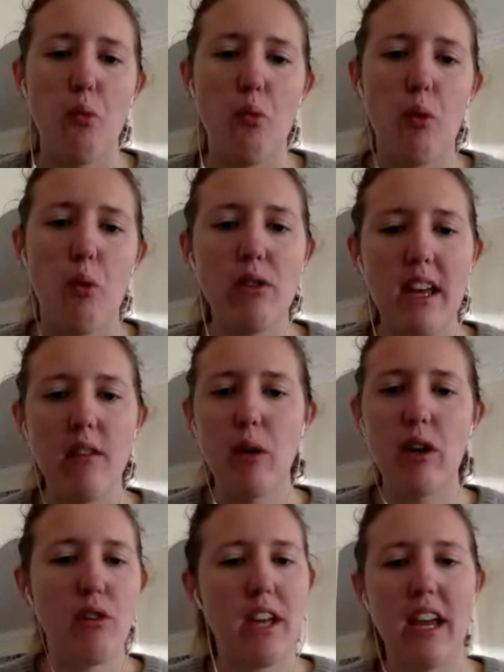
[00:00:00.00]
We're
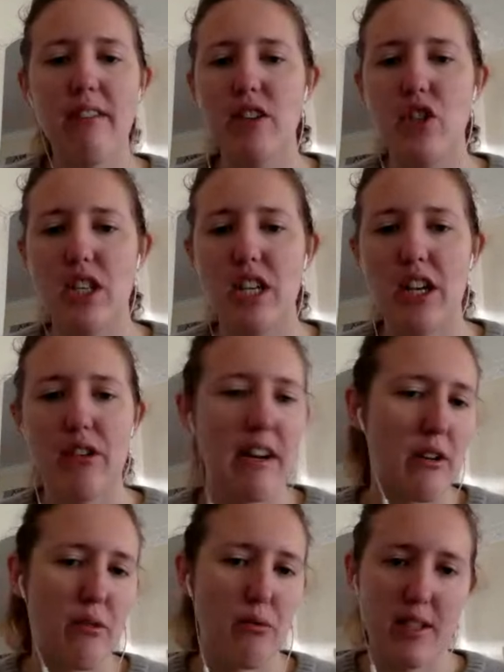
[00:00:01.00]
not looking for
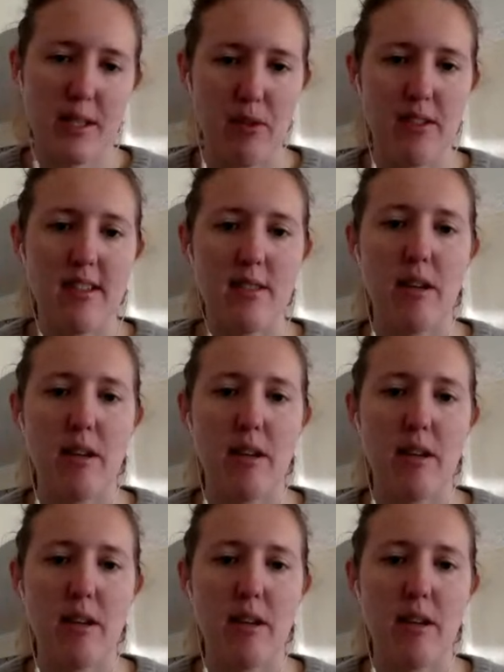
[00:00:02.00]
generic responses.